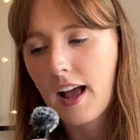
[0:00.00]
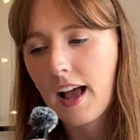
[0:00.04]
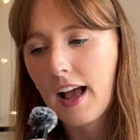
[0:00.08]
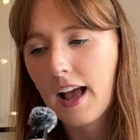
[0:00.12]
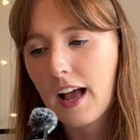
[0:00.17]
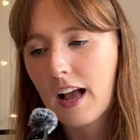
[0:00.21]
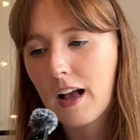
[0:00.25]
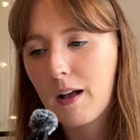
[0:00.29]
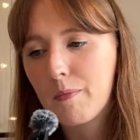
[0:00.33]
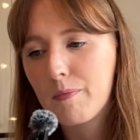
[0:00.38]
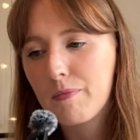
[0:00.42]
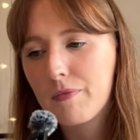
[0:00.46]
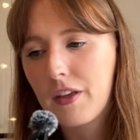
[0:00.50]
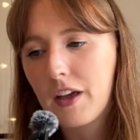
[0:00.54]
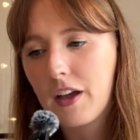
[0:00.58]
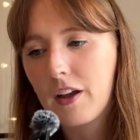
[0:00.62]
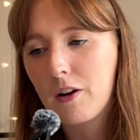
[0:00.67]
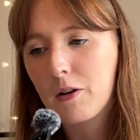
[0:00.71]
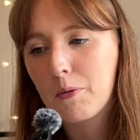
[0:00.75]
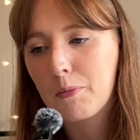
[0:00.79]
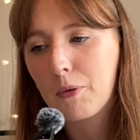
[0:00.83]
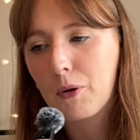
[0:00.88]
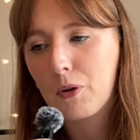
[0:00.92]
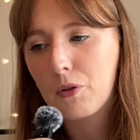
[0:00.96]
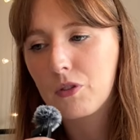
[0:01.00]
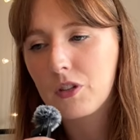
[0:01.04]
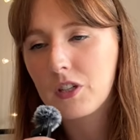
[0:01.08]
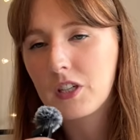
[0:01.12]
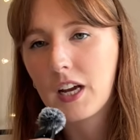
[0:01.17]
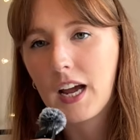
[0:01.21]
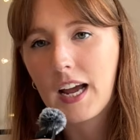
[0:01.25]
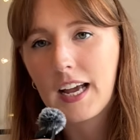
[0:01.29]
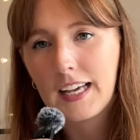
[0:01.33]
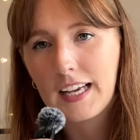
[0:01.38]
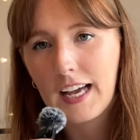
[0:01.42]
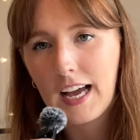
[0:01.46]
They are both the
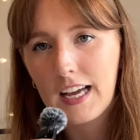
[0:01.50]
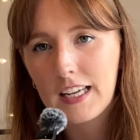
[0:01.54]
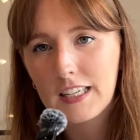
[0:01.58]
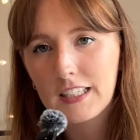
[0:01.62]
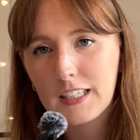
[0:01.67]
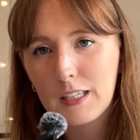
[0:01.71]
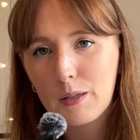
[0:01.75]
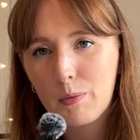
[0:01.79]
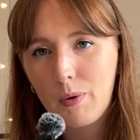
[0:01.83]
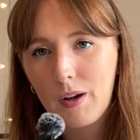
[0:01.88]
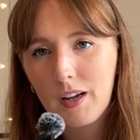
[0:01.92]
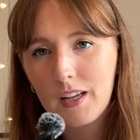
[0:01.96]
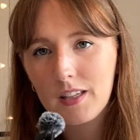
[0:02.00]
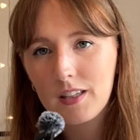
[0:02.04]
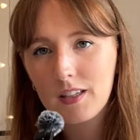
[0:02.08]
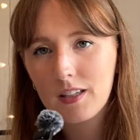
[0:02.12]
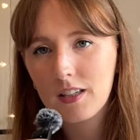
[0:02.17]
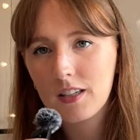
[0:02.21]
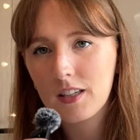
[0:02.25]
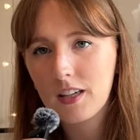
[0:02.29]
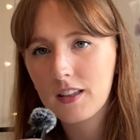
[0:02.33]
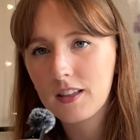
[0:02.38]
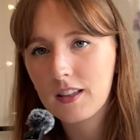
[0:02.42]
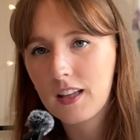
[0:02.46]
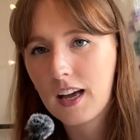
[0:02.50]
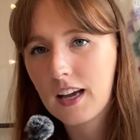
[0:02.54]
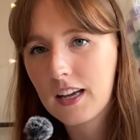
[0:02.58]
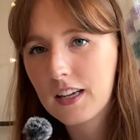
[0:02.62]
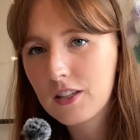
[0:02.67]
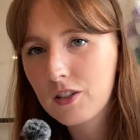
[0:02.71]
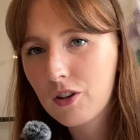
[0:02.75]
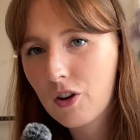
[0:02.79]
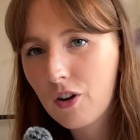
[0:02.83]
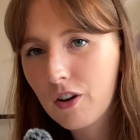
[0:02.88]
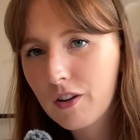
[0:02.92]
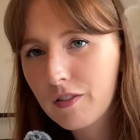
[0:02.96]
dye candy ones. That
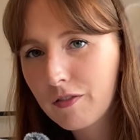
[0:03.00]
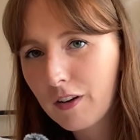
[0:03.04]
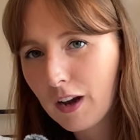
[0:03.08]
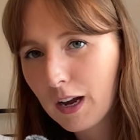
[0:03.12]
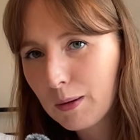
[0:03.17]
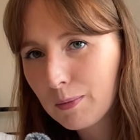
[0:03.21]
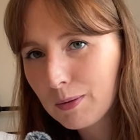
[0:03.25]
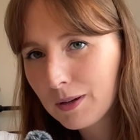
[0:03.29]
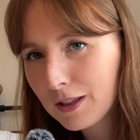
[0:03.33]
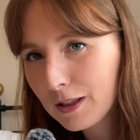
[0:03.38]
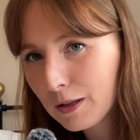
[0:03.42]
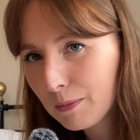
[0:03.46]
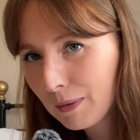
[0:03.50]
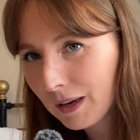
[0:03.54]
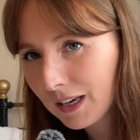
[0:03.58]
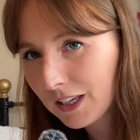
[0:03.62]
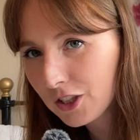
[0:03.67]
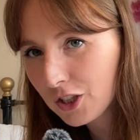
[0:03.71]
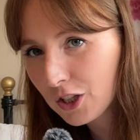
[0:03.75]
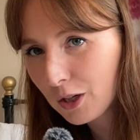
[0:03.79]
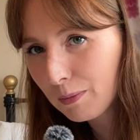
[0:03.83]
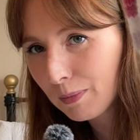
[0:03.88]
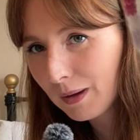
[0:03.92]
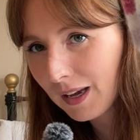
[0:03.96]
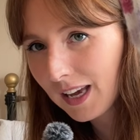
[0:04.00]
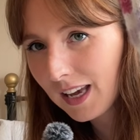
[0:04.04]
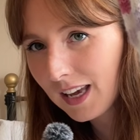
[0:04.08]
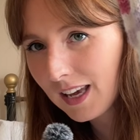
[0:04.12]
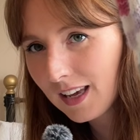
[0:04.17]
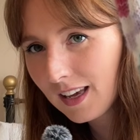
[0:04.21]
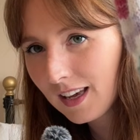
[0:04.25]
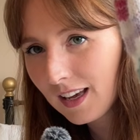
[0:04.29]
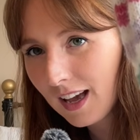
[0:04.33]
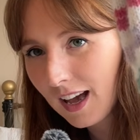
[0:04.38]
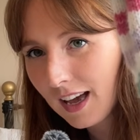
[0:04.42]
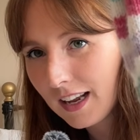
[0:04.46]
is how vibrant the pink should
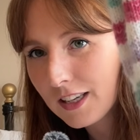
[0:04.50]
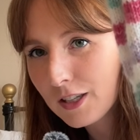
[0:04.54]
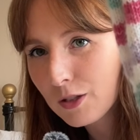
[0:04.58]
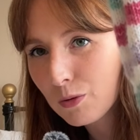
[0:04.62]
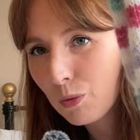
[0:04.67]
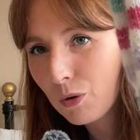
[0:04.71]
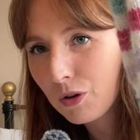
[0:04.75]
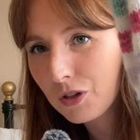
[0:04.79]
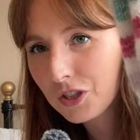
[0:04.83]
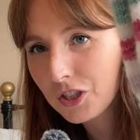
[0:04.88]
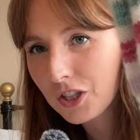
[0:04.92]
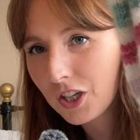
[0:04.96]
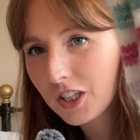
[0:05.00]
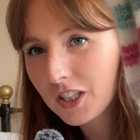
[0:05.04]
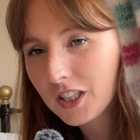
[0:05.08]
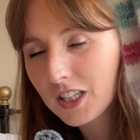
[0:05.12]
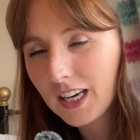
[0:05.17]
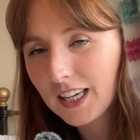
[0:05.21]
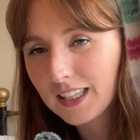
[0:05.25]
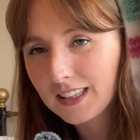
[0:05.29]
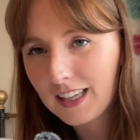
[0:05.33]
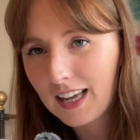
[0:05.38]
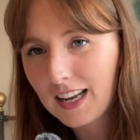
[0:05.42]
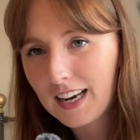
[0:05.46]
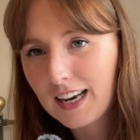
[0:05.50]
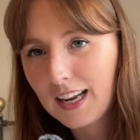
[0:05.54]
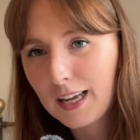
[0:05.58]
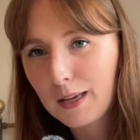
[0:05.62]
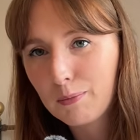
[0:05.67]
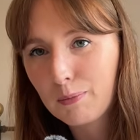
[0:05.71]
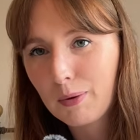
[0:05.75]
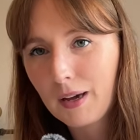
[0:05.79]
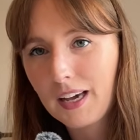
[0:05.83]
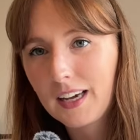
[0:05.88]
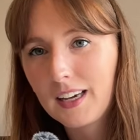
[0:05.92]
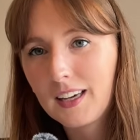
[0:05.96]
be, and it's washed out to like that
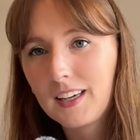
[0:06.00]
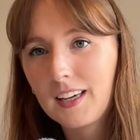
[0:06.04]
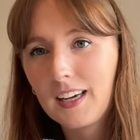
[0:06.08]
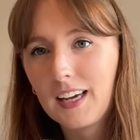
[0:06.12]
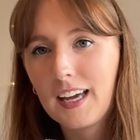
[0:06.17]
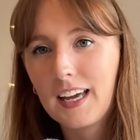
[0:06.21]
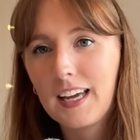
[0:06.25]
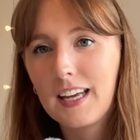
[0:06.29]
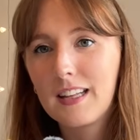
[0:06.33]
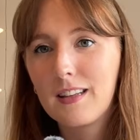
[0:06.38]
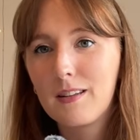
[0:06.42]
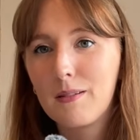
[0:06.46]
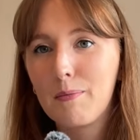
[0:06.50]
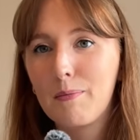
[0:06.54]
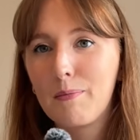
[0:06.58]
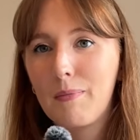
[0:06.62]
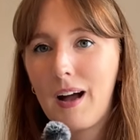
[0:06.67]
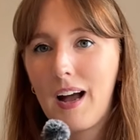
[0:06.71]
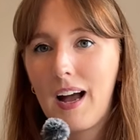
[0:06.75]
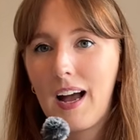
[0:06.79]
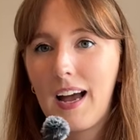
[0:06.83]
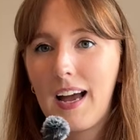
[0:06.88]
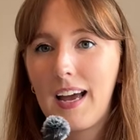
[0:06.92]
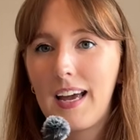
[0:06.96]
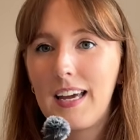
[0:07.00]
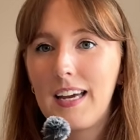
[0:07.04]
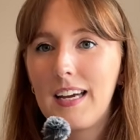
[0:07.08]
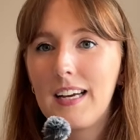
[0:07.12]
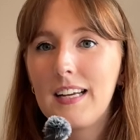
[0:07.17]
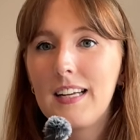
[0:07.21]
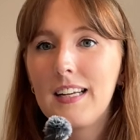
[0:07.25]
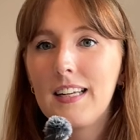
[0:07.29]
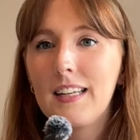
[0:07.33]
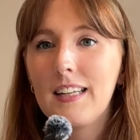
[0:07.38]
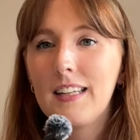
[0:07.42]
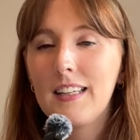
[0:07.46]
light pink in my
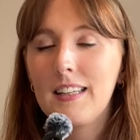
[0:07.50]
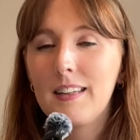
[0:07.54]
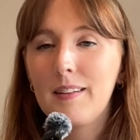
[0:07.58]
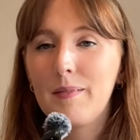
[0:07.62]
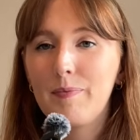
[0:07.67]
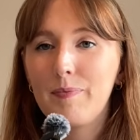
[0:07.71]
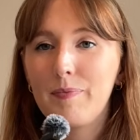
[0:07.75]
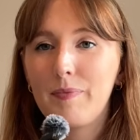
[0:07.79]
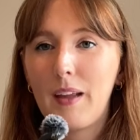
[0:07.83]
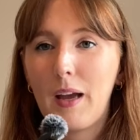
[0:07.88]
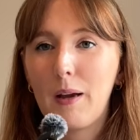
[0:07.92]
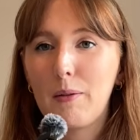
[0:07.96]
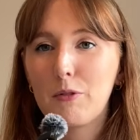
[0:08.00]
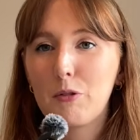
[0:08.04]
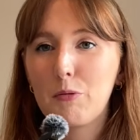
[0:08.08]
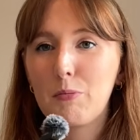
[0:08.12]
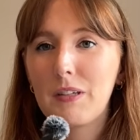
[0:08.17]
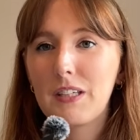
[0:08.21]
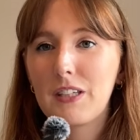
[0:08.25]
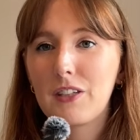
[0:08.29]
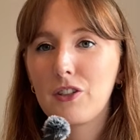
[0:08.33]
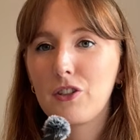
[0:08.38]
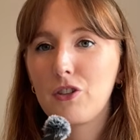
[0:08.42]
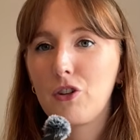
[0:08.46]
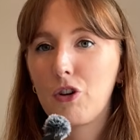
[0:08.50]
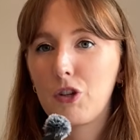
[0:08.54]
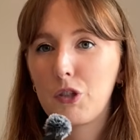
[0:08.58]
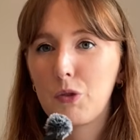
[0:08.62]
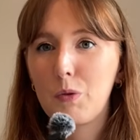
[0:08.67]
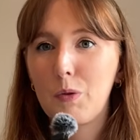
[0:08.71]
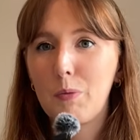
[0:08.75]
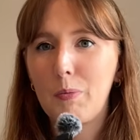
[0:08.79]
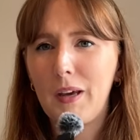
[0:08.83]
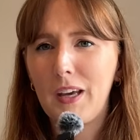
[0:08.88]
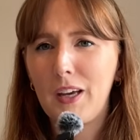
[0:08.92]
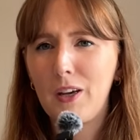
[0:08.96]
I'm So Basic socks
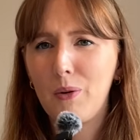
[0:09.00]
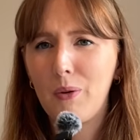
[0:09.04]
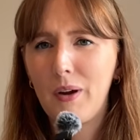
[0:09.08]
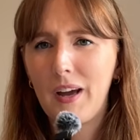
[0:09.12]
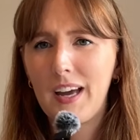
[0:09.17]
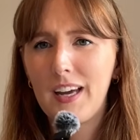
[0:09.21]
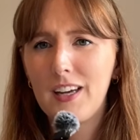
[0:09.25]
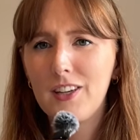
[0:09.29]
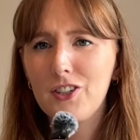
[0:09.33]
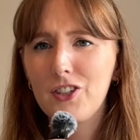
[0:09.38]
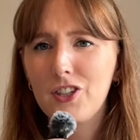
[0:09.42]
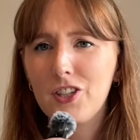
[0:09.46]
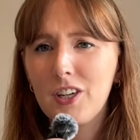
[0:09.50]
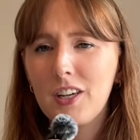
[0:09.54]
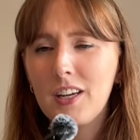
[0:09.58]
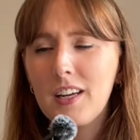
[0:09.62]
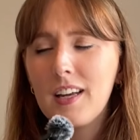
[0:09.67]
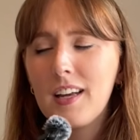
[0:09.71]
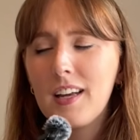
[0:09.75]
with the Pico edge.